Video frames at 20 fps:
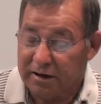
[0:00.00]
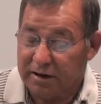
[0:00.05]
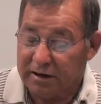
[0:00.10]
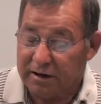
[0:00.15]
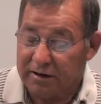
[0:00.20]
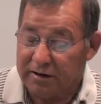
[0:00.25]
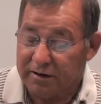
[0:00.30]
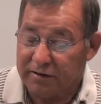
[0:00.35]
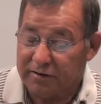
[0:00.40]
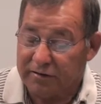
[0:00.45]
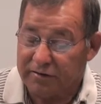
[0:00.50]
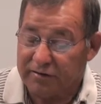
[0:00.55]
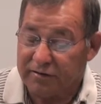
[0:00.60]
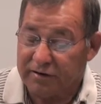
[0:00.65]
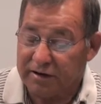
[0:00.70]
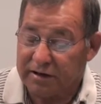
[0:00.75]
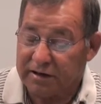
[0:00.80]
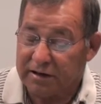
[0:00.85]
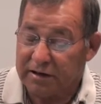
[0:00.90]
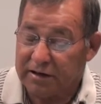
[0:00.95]
And then
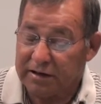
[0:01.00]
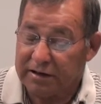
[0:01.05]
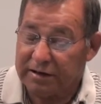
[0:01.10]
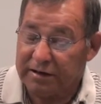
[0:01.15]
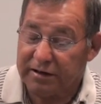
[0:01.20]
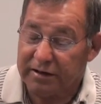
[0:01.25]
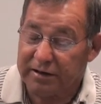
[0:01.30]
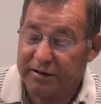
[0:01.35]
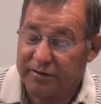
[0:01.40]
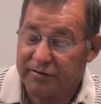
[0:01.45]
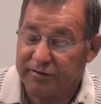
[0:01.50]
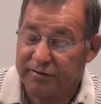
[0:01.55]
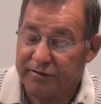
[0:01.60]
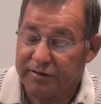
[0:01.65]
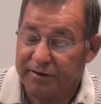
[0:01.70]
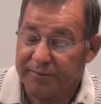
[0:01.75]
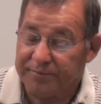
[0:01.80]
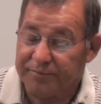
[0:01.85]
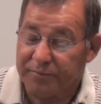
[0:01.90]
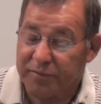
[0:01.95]
secondly is
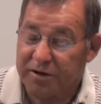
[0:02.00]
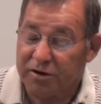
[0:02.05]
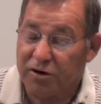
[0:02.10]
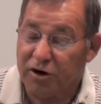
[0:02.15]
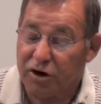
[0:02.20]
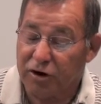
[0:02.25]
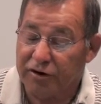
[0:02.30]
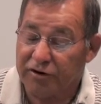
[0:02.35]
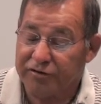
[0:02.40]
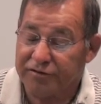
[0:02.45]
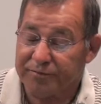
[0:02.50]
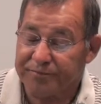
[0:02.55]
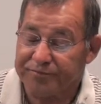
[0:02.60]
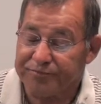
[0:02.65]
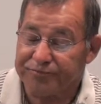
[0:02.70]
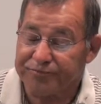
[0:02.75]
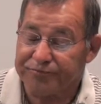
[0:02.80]
because,